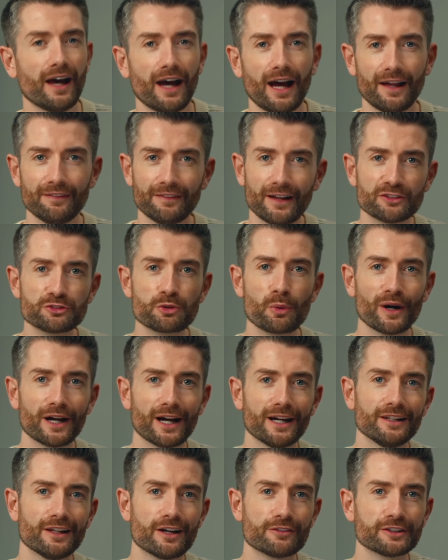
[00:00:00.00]
And that's why
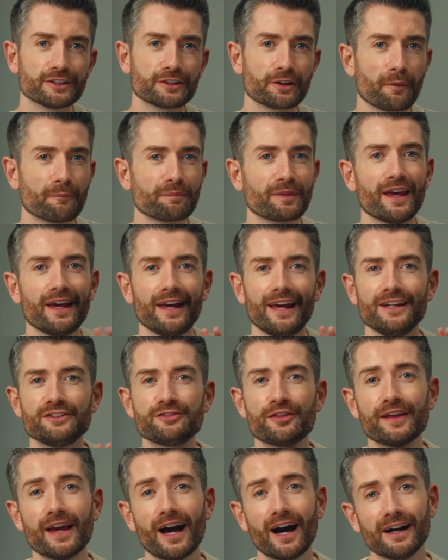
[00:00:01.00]
I love it.
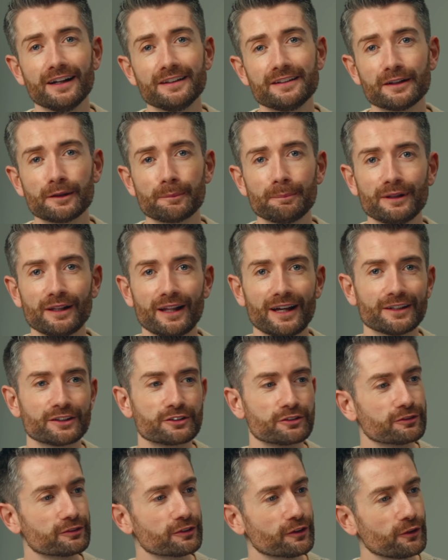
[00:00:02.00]
It's the ideal
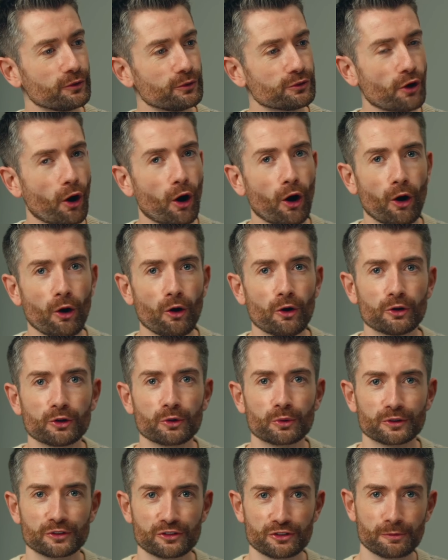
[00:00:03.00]
plant for those
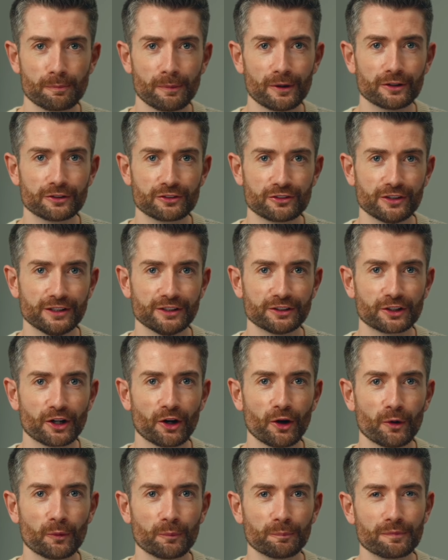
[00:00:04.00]
awkward spots in your
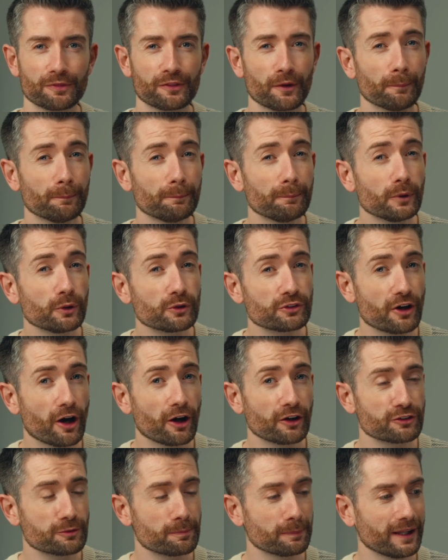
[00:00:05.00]
home that most
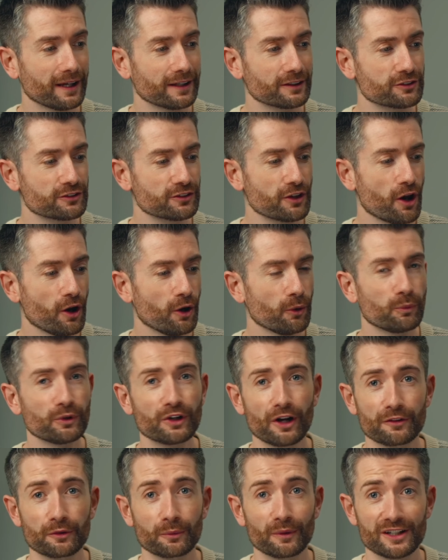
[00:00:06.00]
houseplants would
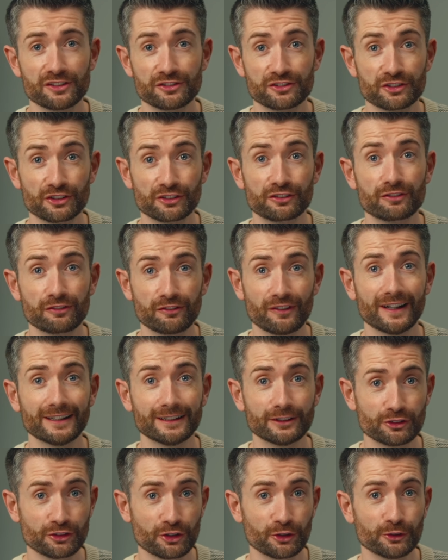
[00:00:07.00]
otherwise just
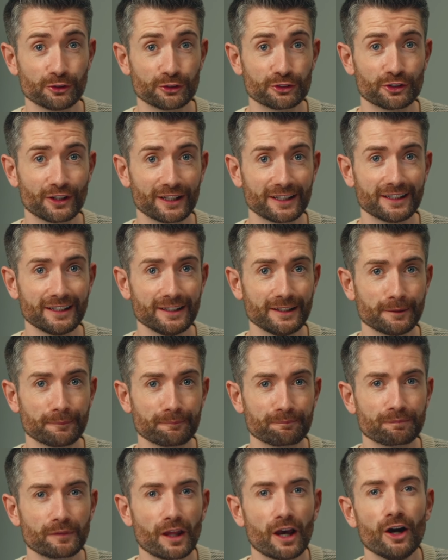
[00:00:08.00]
find too tricky.
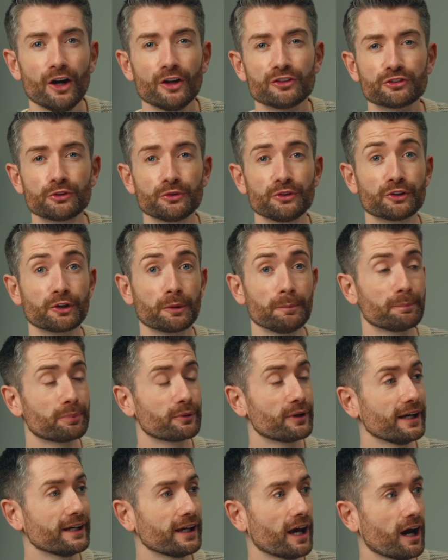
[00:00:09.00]
So you can
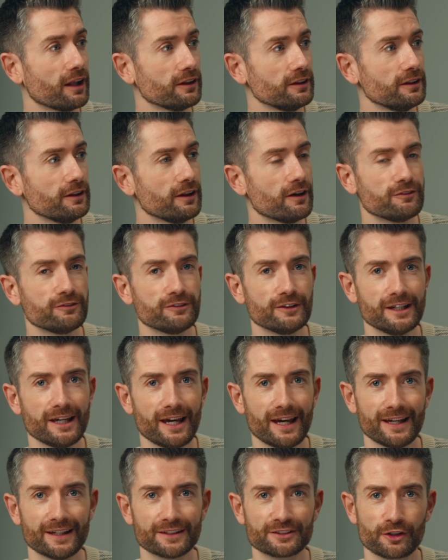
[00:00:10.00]
bring a lovely
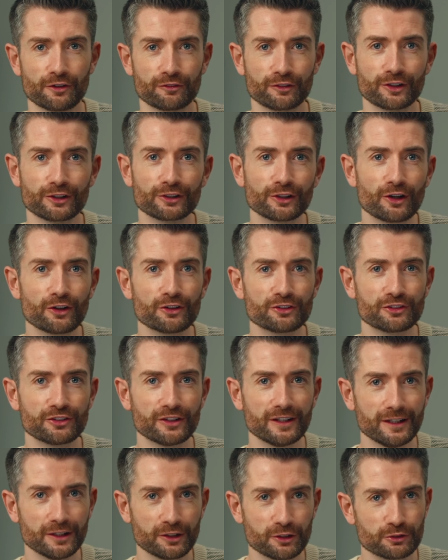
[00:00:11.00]
hit of
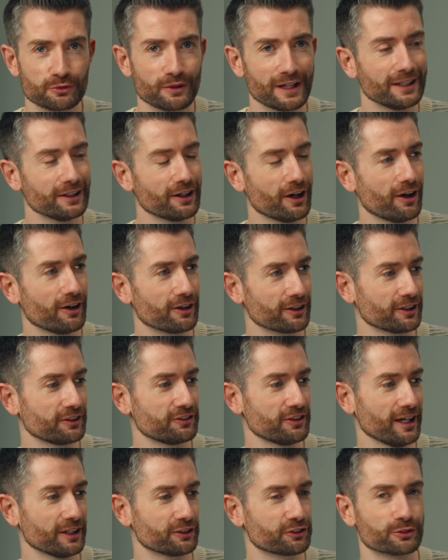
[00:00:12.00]
glossy green
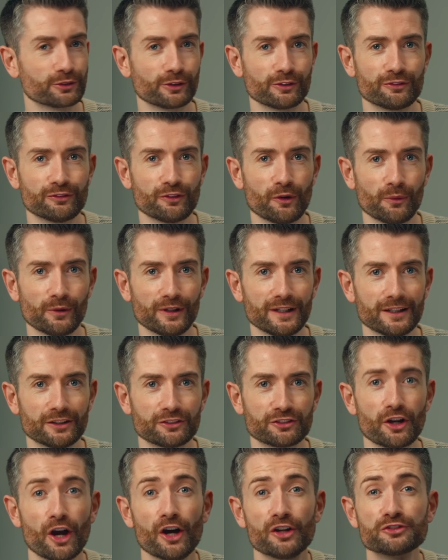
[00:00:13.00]
architectural
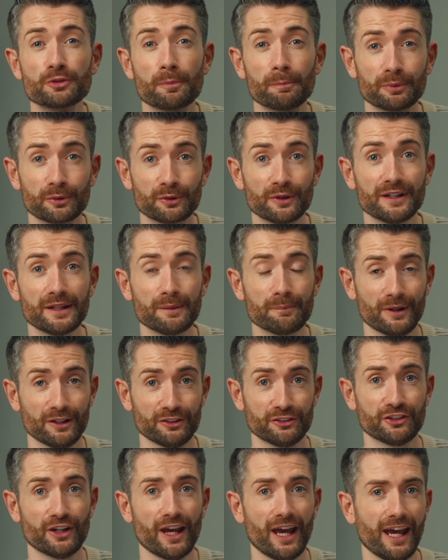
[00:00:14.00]
foliage to pretty
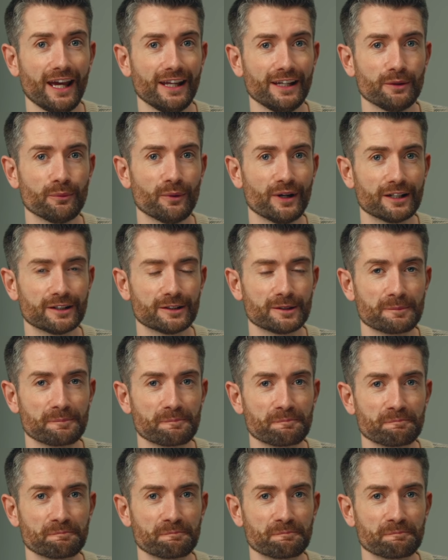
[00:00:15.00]
much anywhere.